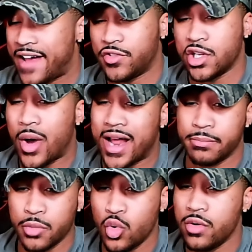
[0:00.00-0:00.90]
have to know how to
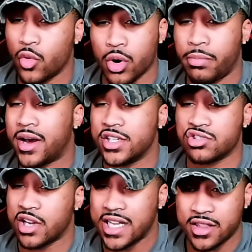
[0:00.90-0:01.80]
move or
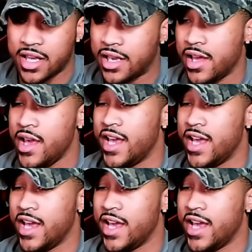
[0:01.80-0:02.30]
punish or anything,